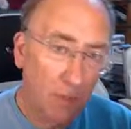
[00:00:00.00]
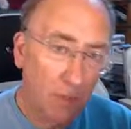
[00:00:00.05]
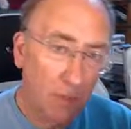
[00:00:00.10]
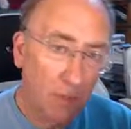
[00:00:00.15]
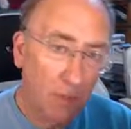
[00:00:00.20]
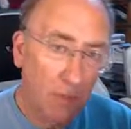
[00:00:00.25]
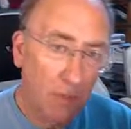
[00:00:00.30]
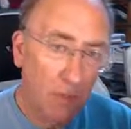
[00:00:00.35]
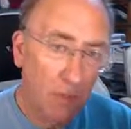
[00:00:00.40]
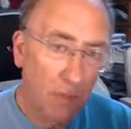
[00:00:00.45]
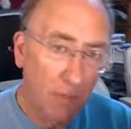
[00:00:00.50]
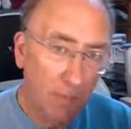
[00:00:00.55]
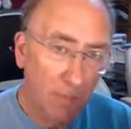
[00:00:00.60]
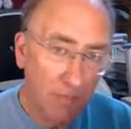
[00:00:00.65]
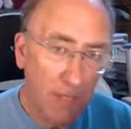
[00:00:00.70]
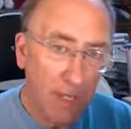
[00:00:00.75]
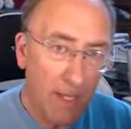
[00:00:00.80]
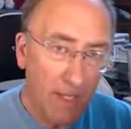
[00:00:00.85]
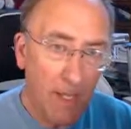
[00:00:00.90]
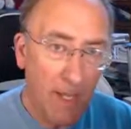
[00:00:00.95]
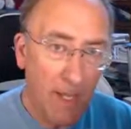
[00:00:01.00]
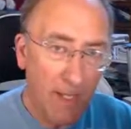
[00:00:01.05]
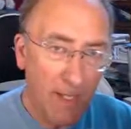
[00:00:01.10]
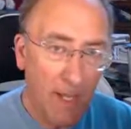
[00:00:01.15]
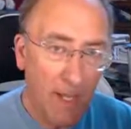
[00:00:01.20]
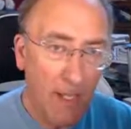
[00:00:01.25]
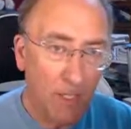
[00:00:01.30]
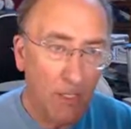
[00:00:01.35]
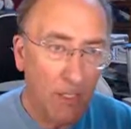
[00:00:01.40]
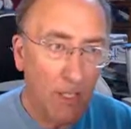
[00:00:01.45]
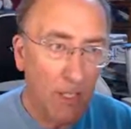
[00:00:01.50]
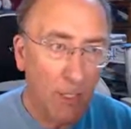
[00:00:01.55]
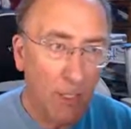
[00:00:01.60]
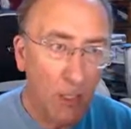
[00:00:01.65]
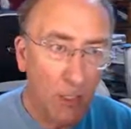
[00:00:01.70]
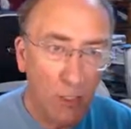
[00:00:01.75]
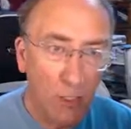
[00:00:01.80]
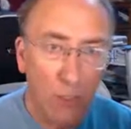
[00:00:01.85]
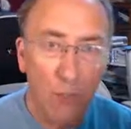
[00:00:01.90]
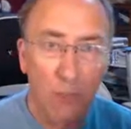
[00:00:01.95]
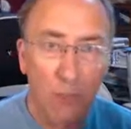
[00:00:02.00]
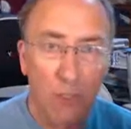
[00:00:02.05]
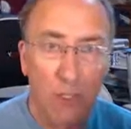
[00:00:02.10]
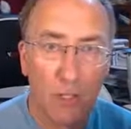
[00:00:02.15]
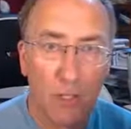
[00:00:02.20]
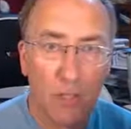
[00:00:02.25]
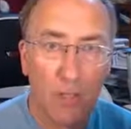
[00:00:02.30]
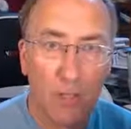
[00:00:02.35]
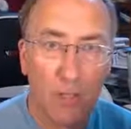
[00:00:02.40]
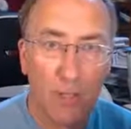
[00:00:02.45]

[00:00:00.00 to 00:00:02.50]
For me, that's actually a good use of the money.